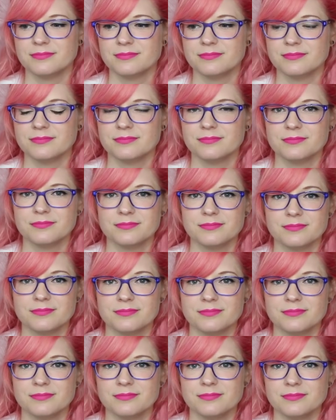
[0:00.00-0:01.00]

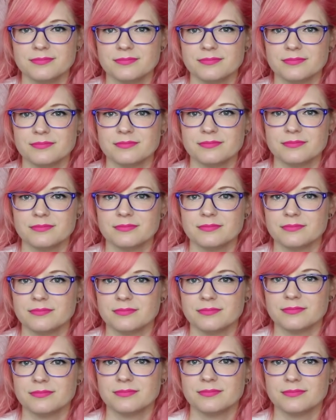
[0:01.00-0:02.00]

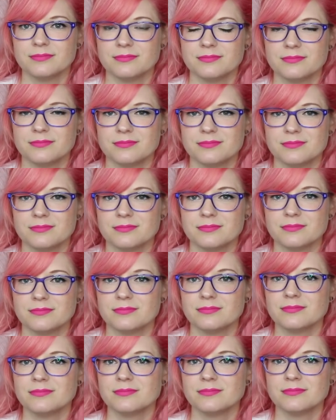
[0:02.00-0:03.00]

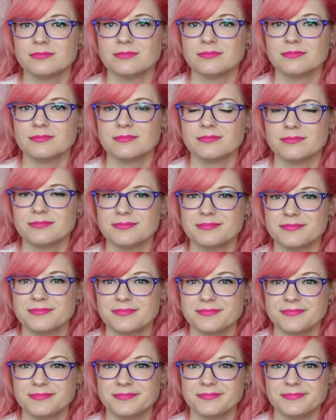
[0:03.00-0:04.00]

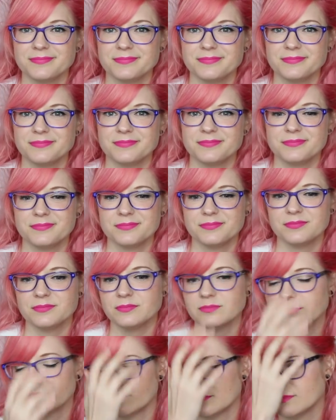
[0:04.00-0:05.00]

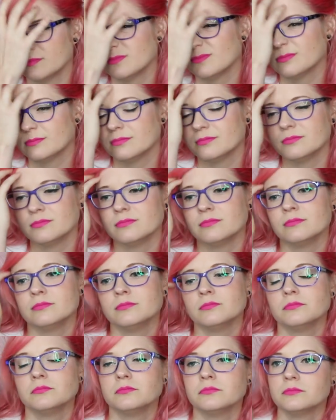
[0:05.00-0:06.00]

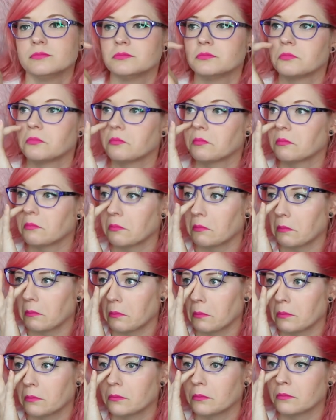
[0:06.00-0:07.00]

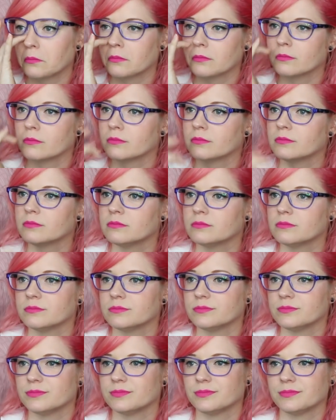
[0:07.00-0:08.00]

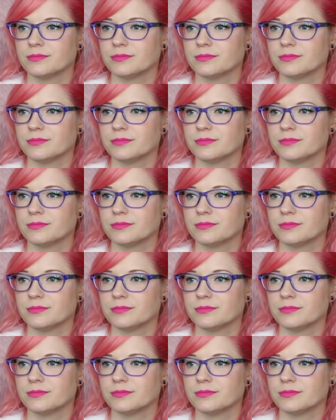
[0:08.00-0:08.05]
The person shown says nothing.